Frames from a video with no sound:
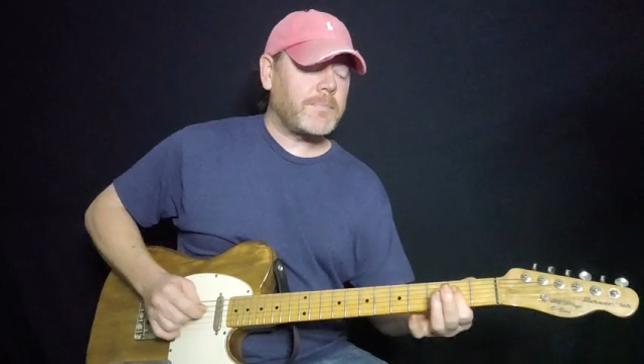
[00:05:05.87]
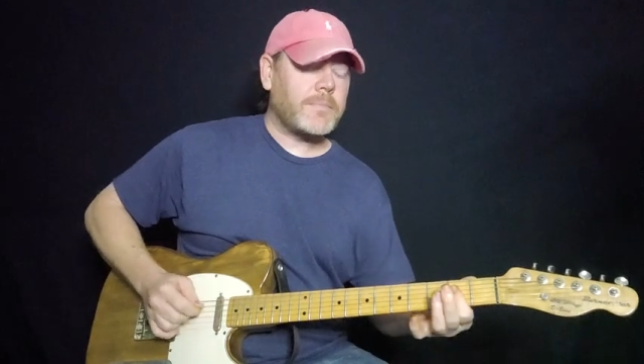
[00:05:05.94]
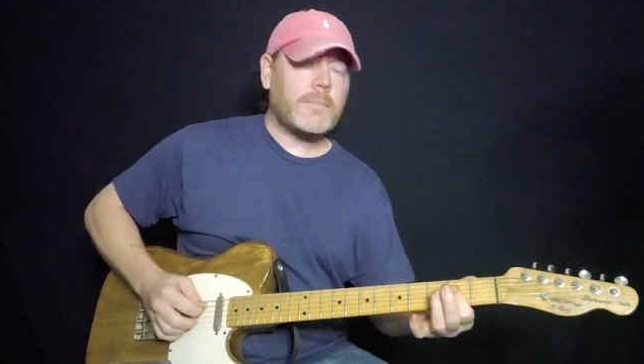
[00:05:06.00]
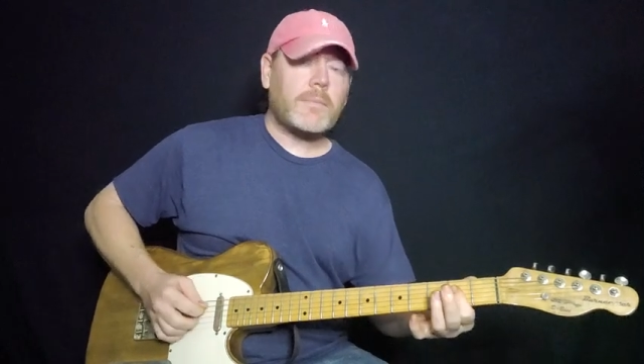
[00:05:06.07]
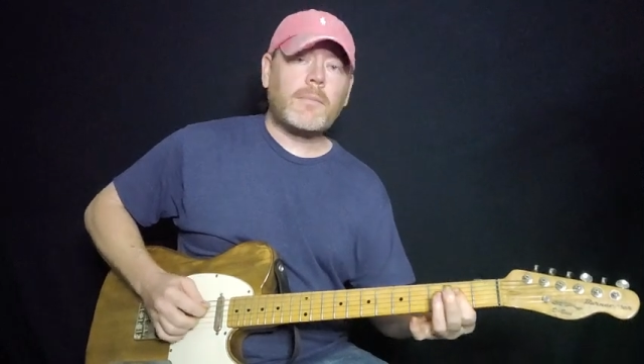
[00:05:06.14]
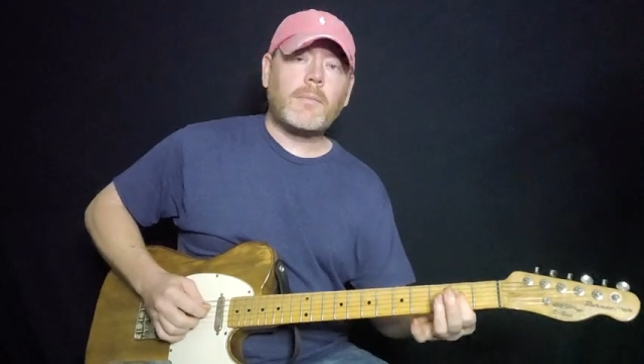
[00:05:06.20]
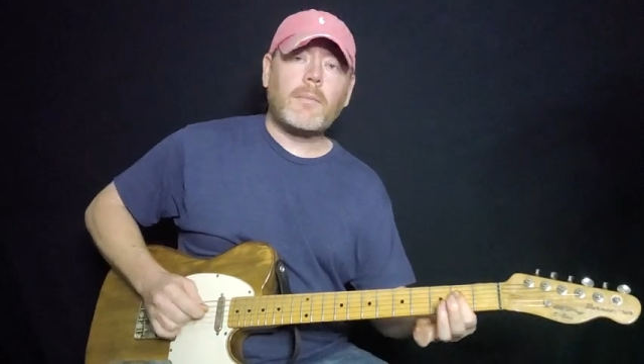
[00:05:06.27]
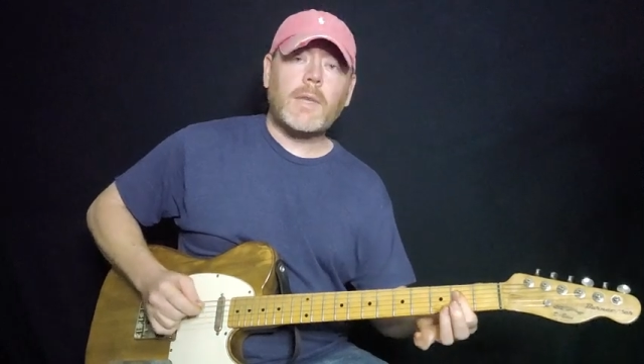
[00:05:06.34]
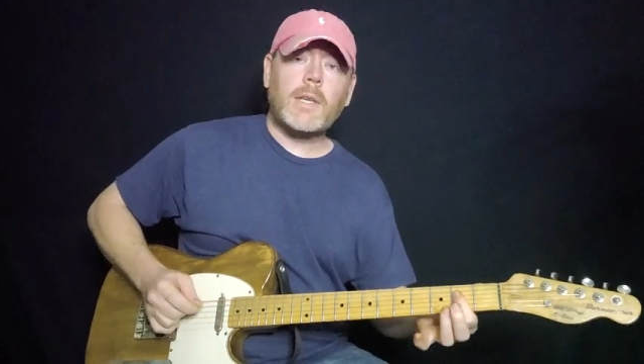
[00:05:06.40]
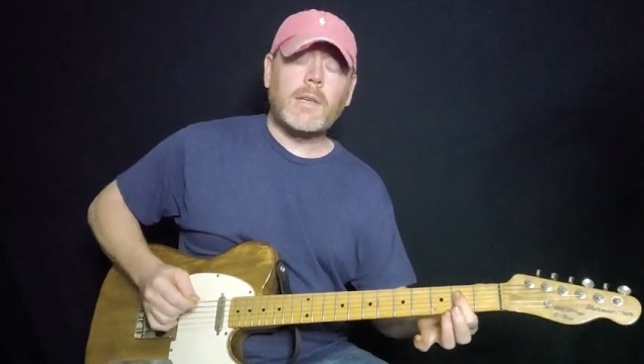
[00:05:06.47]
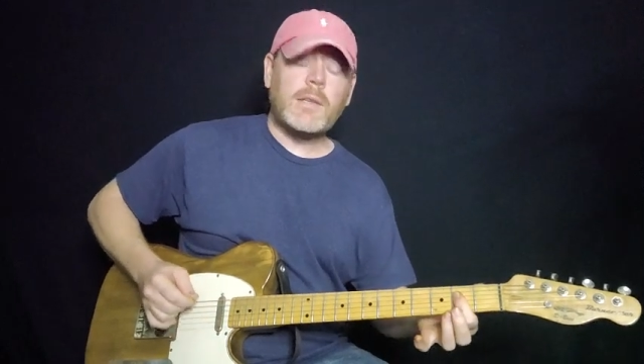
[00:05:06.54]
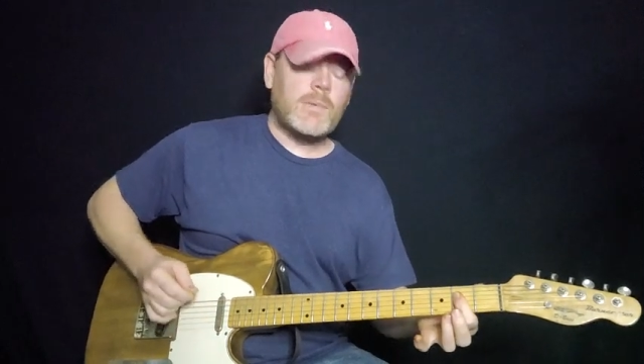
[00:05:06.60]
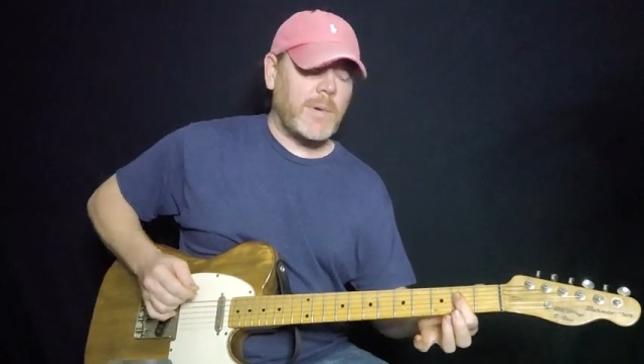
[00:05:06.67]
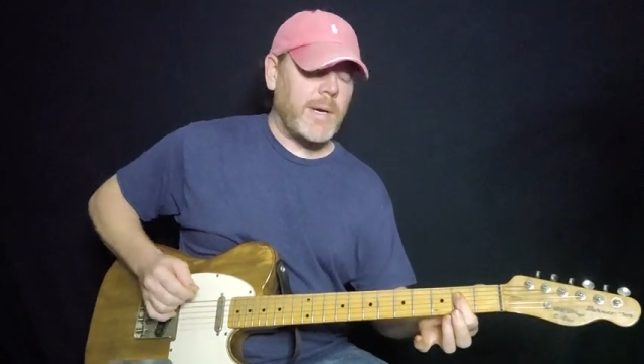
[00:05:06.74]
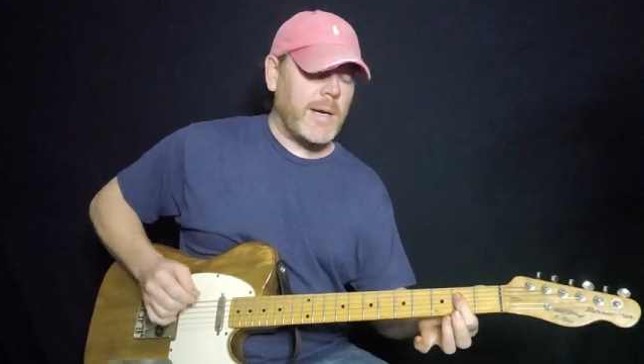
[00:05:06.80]

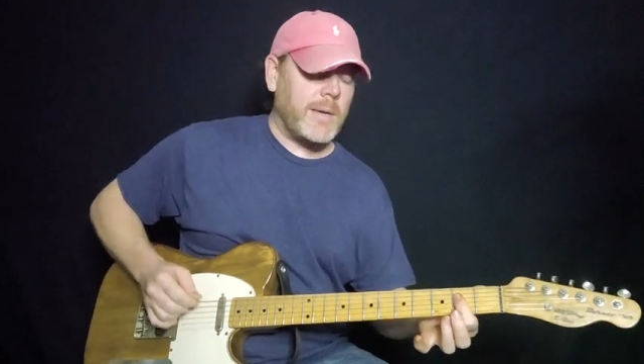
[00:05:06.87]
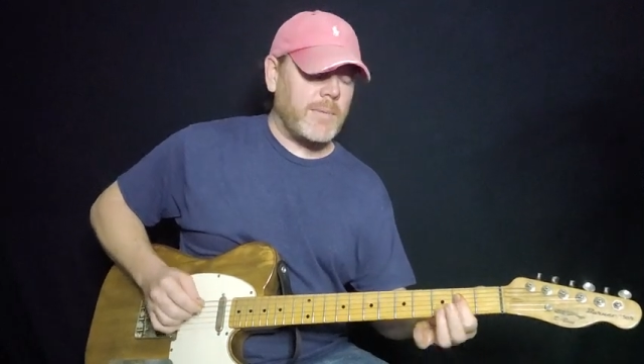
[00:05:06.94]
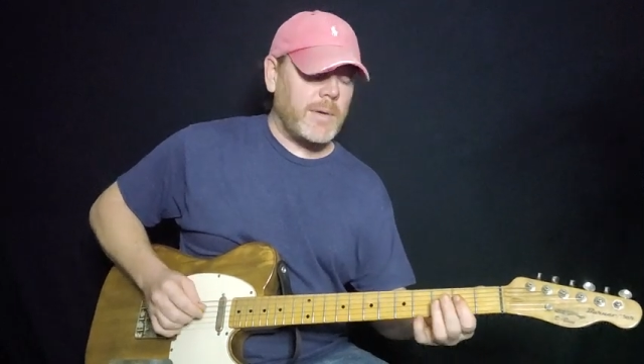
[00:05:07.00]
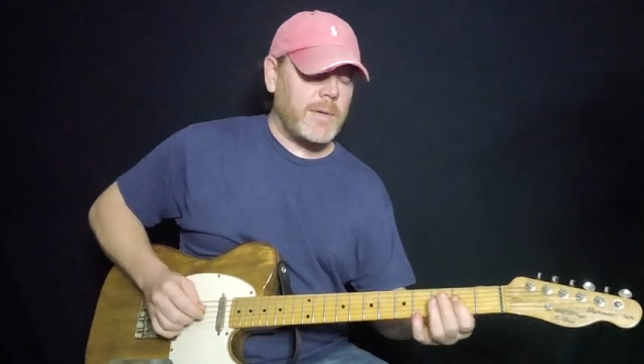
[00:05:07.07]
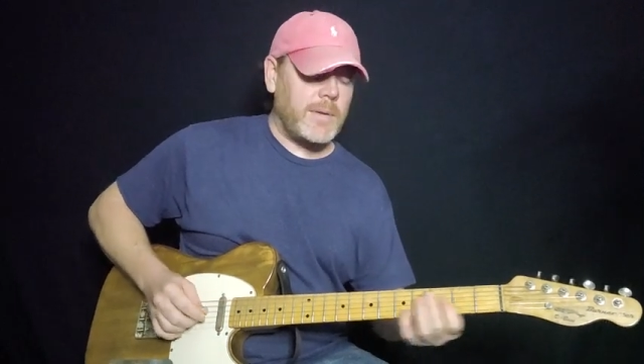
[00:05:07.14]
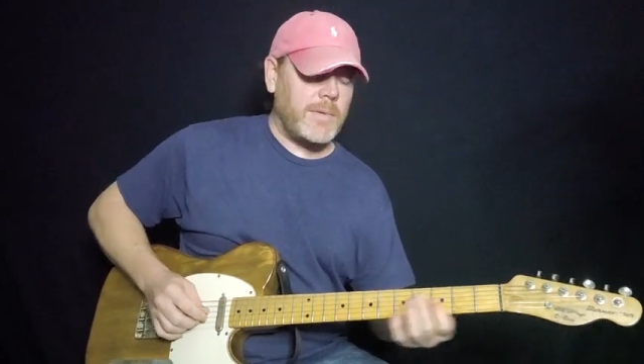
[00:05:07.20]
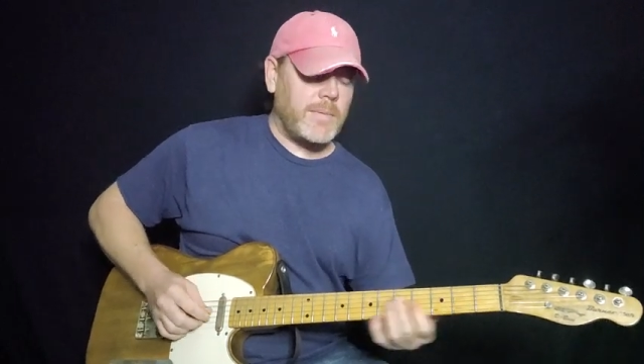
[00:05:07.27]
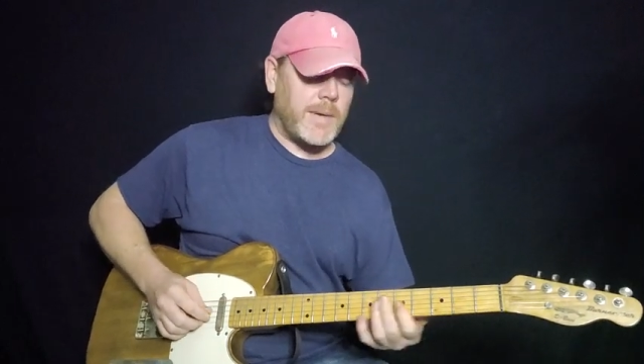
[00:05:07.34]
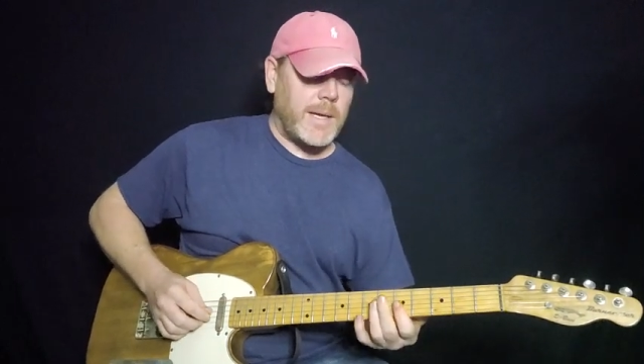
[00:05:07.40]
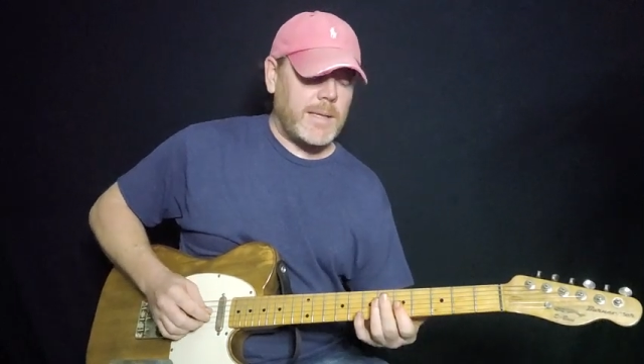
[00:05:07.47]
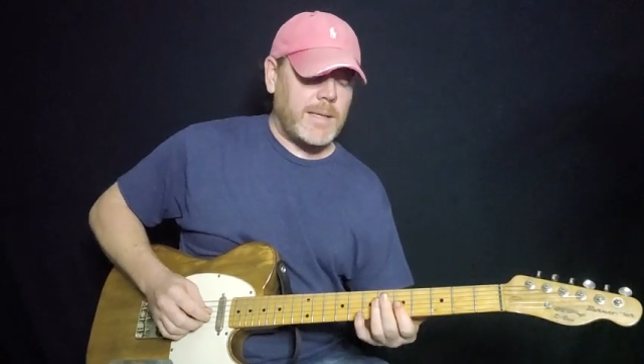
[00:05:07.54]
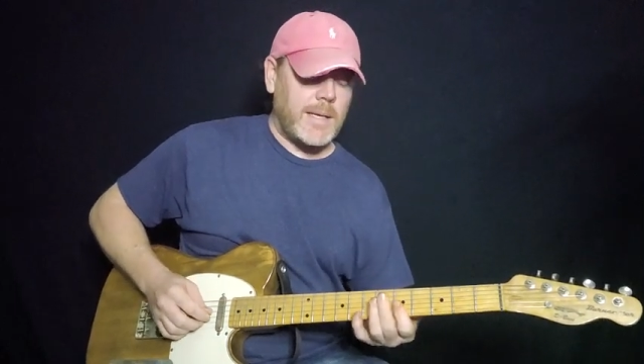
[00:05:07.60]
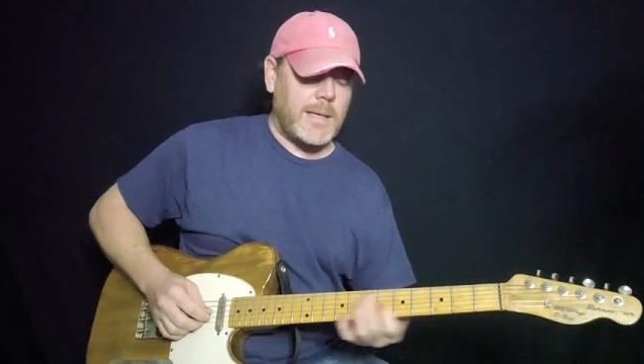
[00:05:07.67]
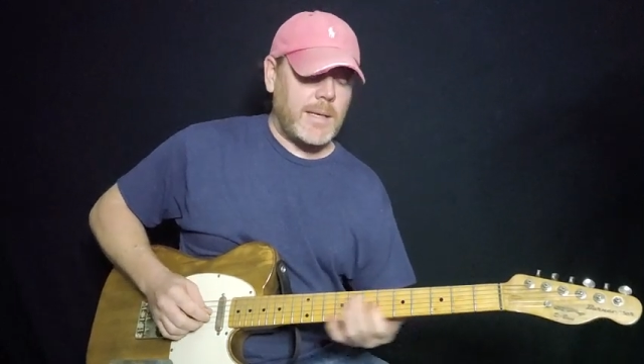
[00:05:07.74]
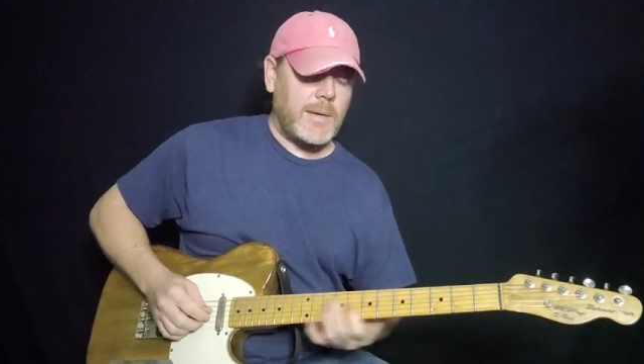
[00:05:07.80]
because wherever you
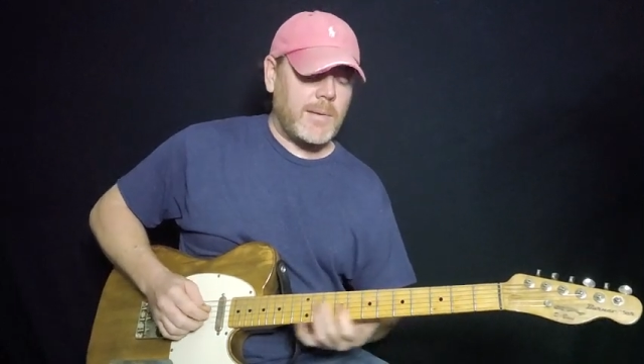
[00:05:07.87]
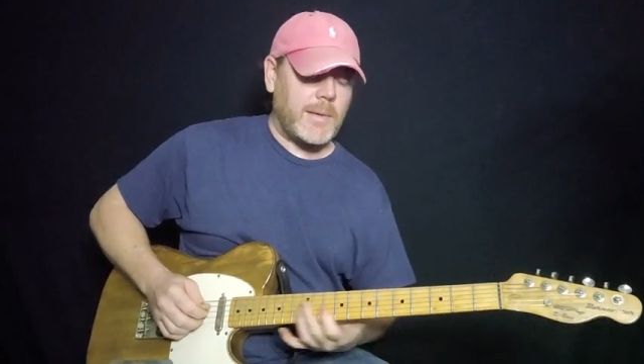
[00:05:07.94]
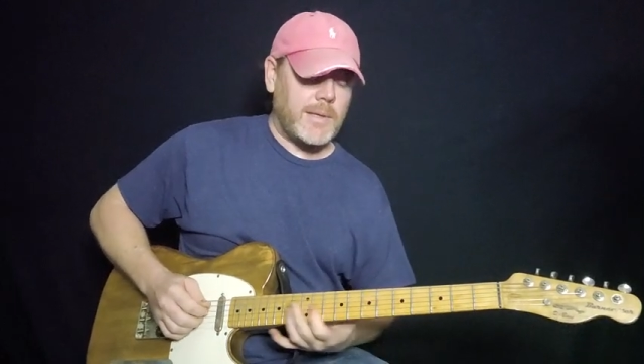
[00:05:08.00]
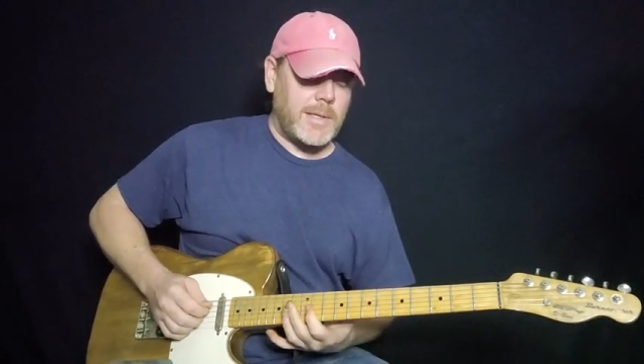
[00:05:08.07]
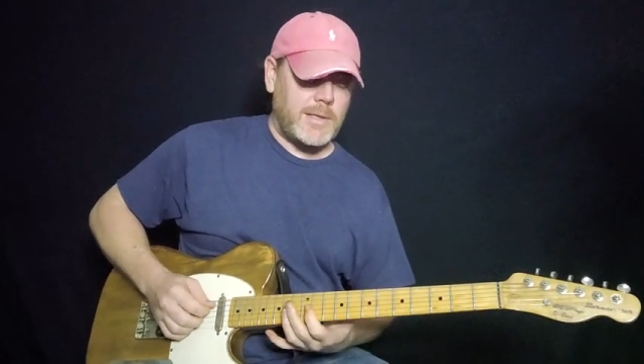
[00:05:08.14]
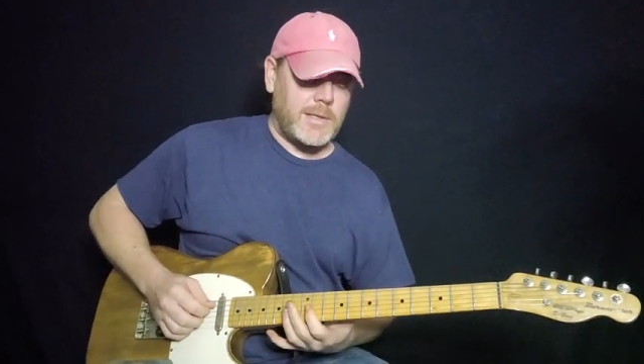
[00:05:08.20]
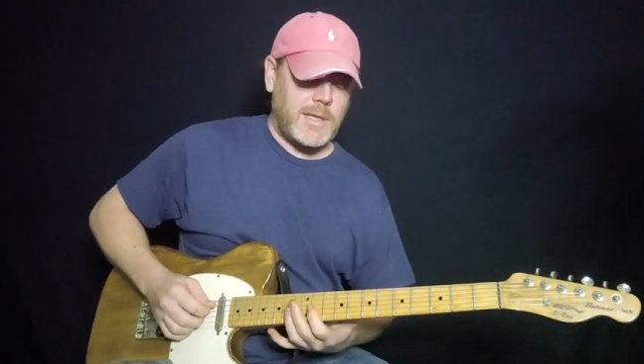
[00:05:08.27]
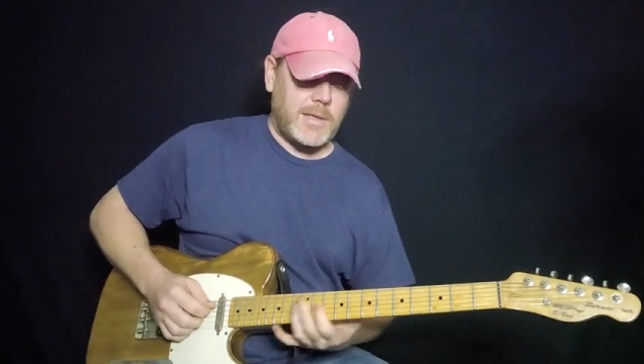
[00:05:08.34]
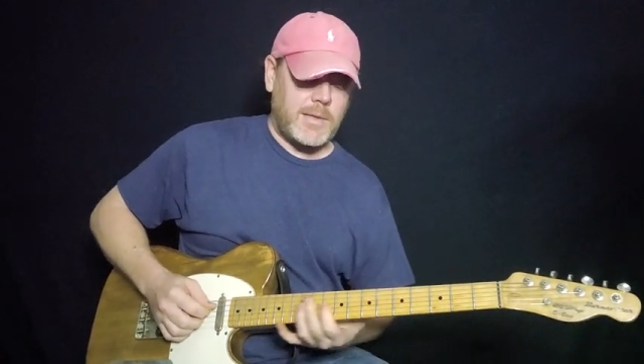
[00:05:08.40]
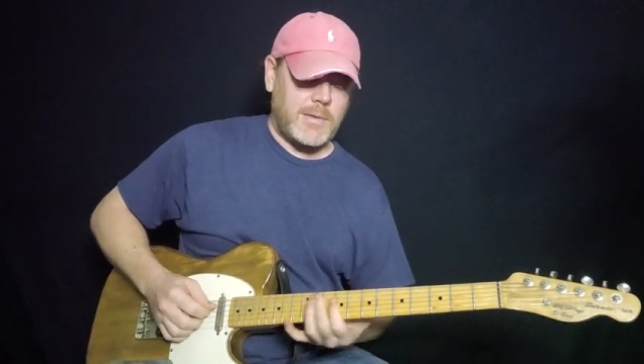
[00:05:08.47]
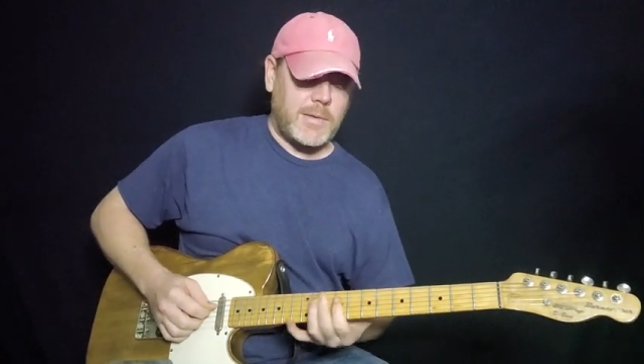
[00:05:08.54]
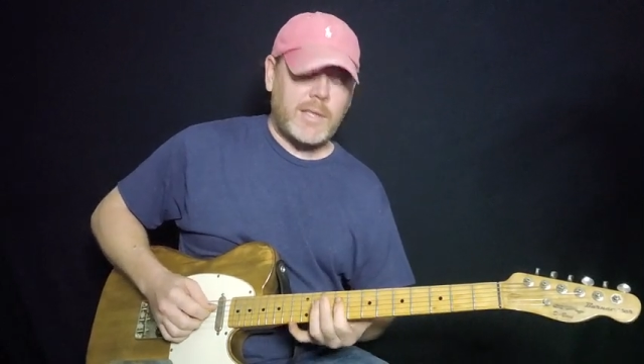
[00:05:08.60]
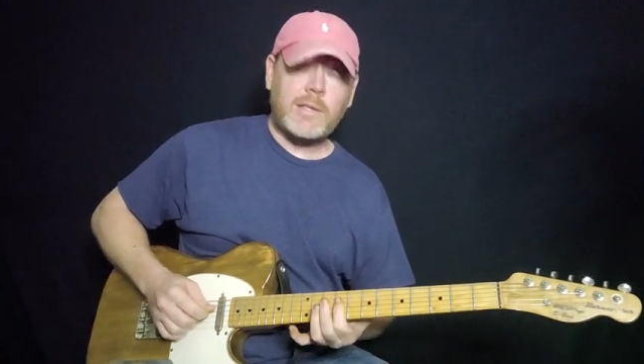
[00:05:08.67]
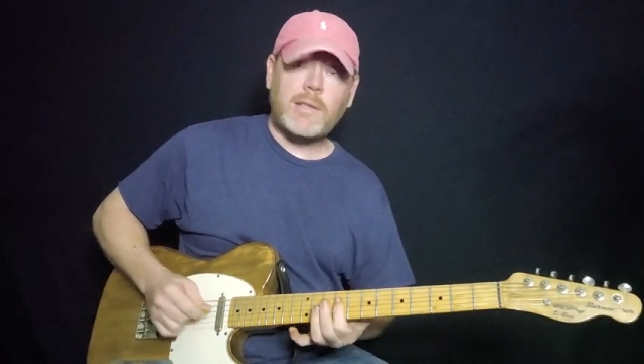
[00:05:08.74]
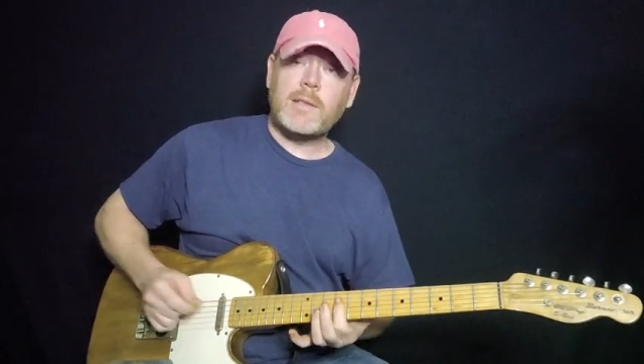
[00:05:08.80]
find that note on the G string,